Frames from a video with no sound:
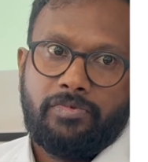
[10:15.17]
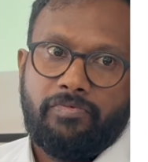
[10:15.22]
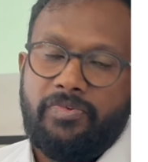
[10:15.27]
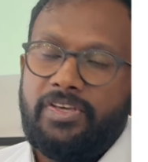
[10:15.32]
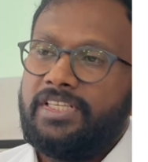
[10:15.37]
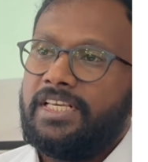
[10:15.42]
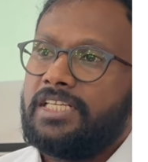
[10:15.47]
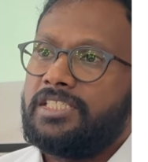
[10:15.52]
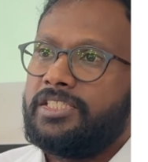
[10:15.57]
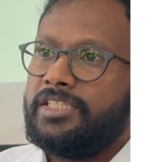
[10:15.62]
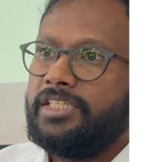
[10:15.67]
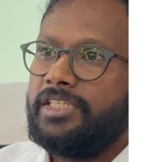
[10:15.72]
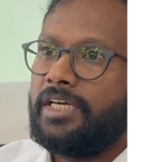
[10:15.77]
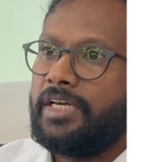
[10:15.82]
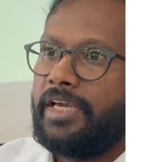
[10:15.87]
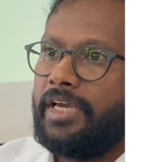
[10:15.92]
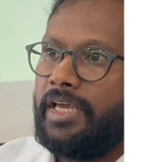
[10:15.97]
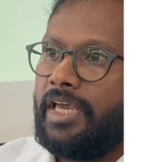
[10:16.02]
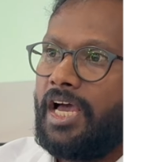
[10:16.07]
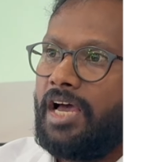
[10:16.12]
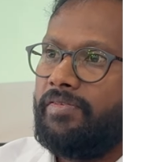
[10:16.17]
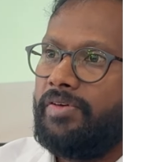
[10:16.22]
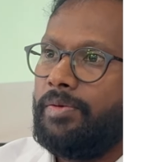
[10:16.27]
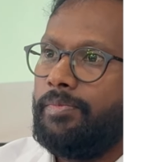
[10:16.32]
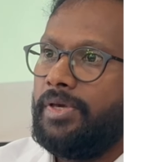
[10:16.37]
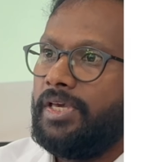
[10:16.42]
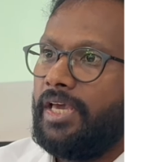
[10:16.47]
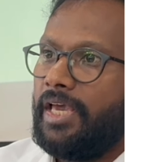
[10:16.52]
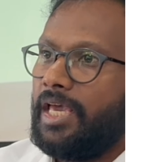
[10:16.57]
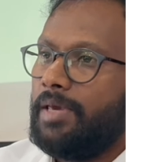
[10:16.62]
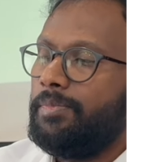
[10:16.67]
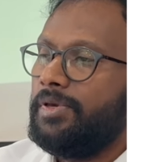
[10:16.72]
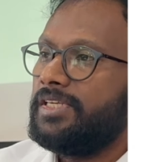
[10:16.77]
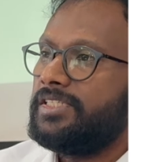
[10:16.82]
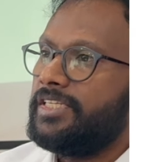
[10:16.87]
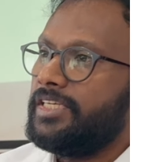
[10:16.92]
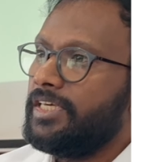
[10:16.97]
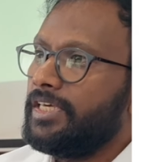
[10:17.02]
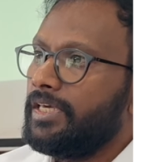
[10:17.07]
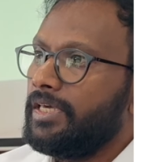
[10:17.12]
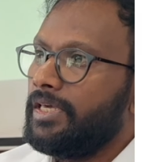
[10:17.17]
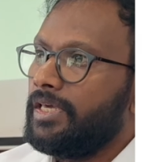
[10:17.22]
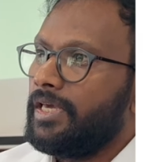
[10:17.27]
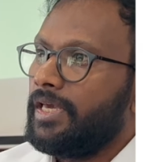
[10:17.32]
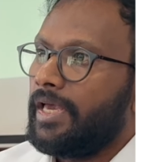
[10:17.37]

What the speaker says: You just see the ABC